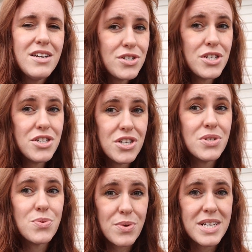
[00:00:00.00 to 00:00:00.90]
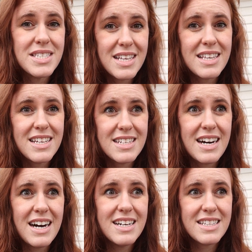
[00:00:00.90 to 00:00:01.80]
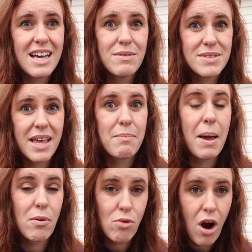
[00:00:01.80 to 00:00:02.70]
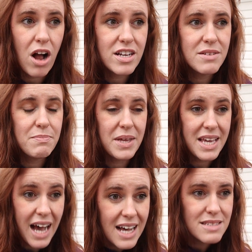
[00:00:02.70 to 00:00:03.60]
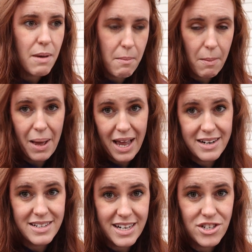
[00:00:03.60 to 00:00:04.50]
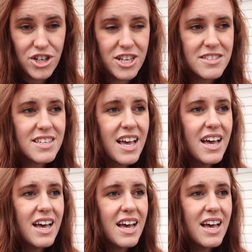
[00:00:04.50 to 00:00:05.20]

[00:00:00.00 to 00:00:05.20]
she just recently died and that was like my rock because my mom had addictions.